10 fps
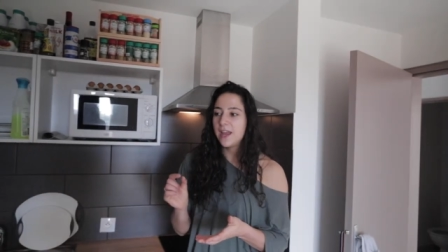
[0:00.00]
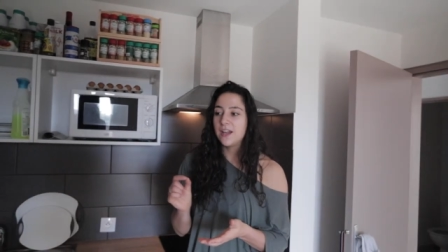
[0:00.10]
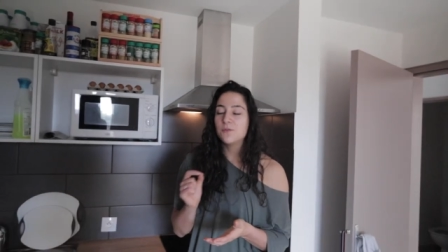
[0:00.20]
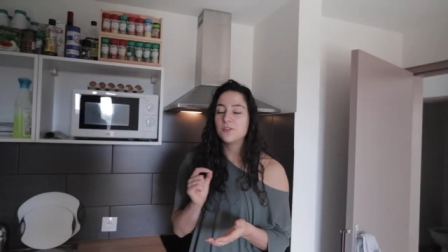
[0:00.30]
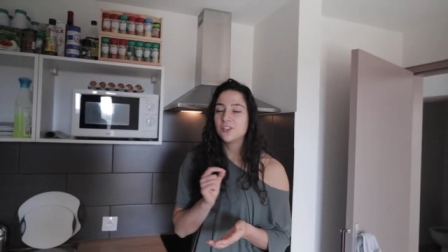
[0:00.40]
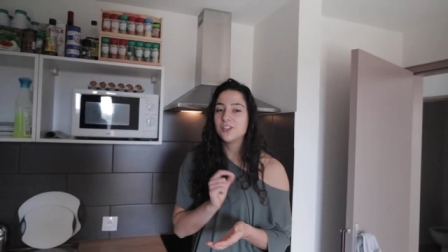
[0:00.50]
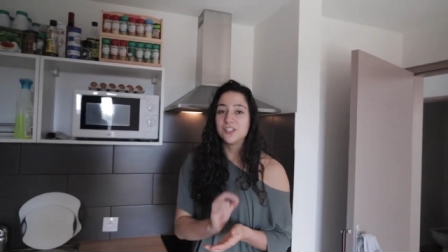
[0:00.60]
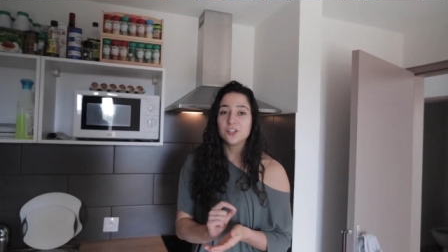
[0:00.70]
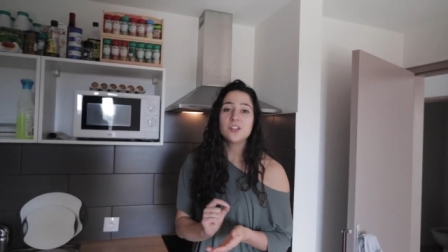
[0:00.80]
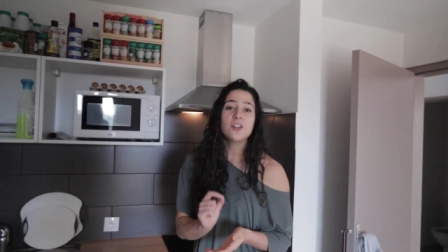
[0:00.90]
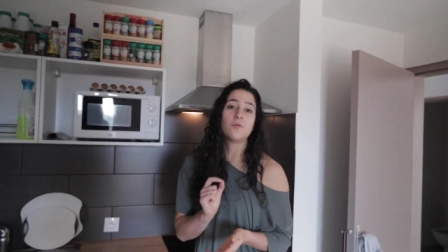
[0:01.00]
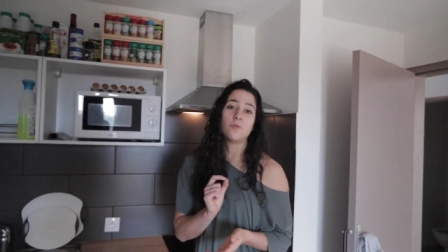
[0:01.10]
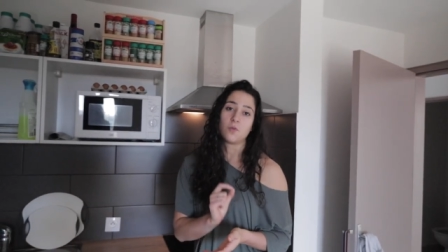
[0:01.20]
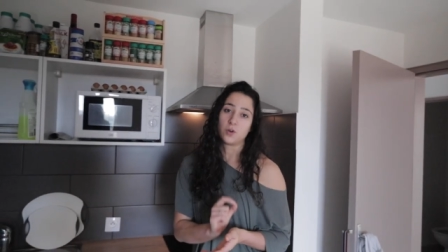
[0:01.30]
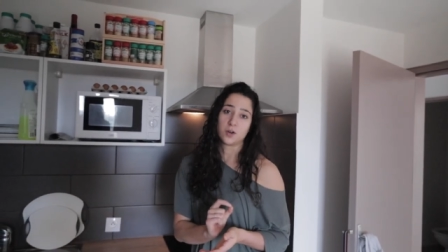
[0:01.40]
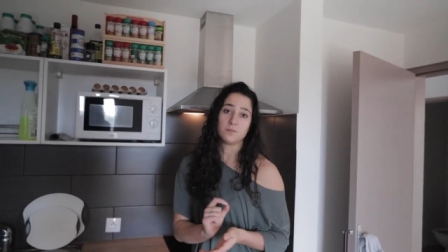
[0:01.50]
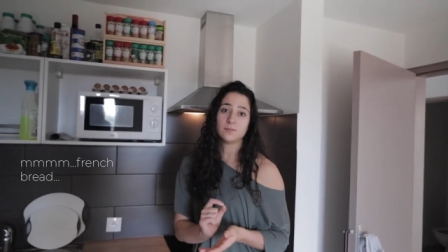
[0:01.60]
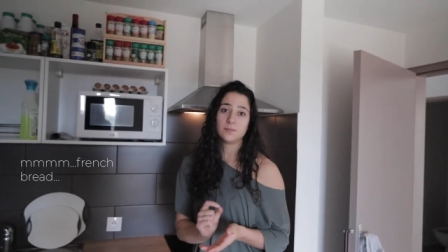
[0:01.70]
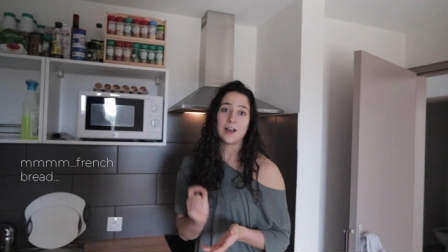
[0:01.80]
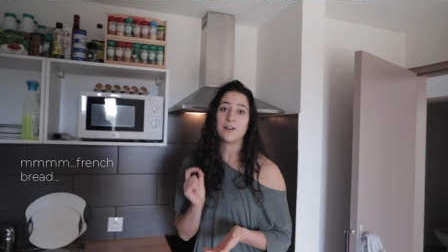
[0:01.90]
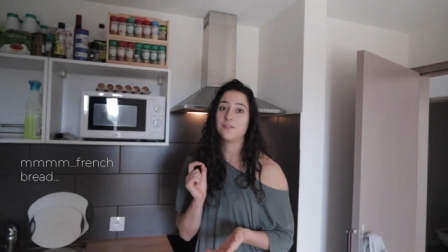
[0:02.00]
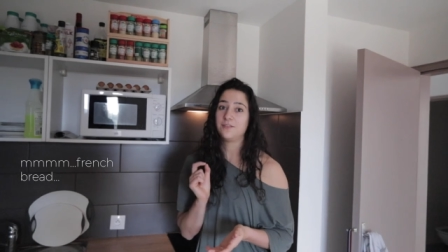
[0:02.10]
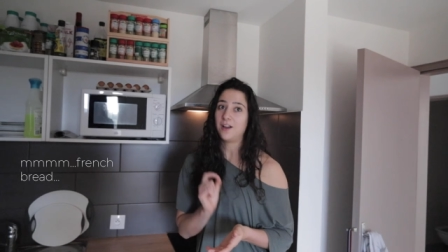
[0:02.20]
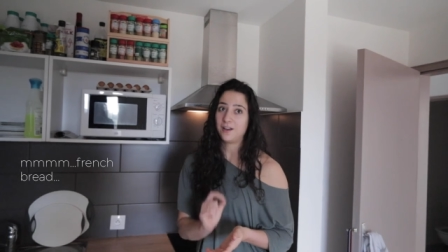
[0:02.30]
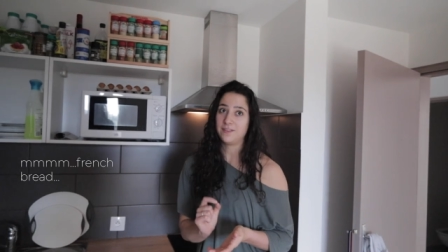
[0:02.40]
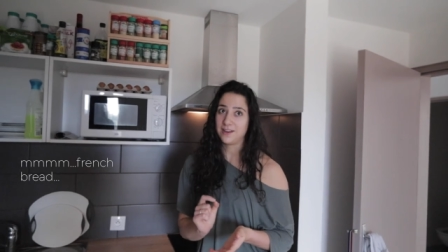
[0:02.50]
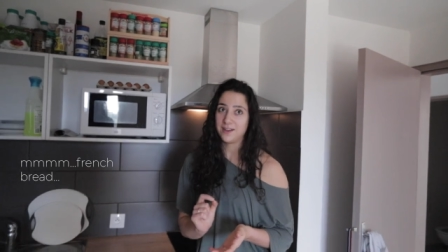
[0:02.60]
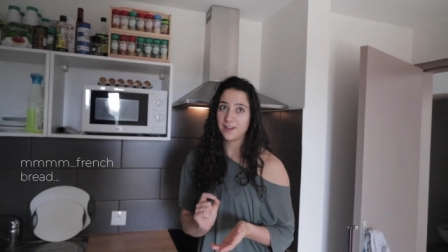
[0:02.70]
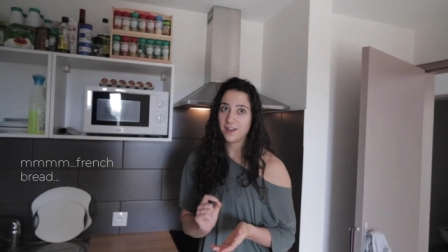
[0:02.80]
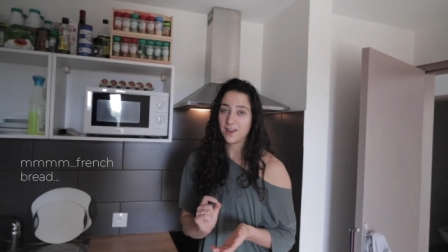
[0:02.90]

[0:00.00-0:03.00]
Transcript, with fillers: And it was literally warm out of the oven.